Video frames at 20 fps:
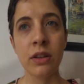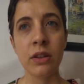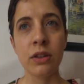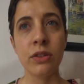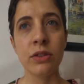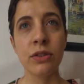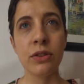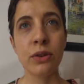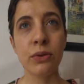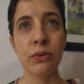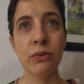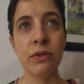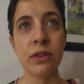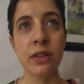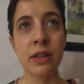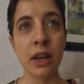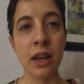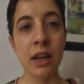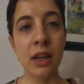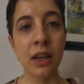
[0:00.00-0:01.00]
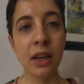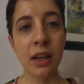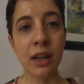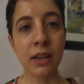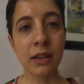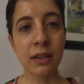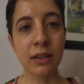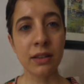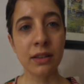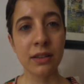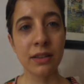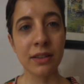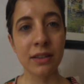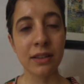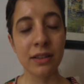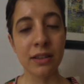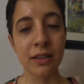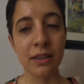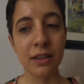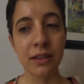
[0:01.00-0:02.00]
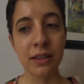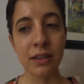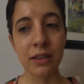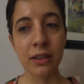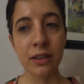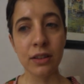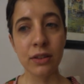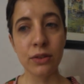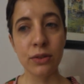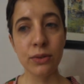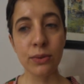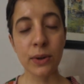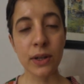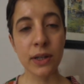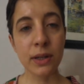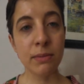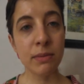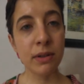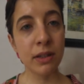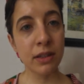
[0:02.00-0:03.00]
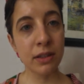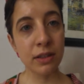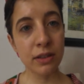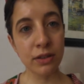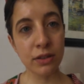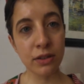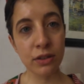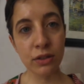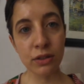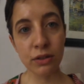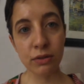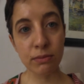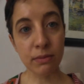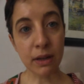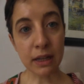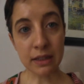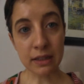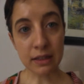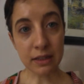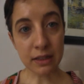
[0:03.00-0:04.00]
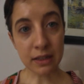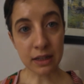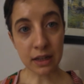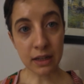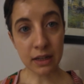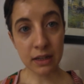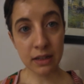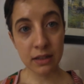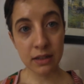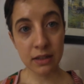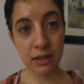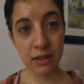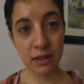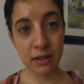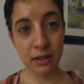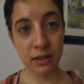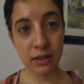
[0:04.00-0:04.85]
So taking 20 minutes to meditate